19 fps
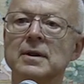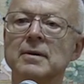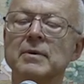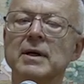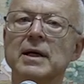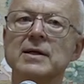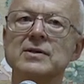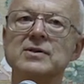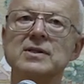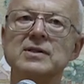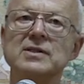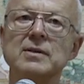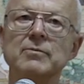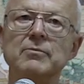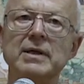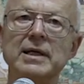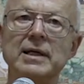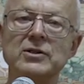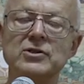Because it's
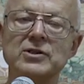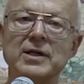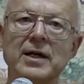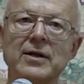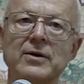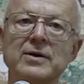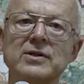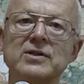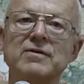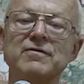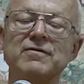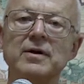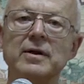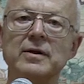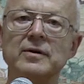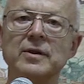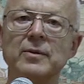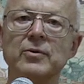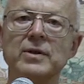in being generous and
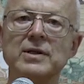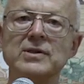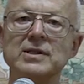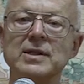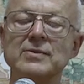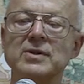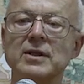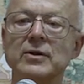following the precepts.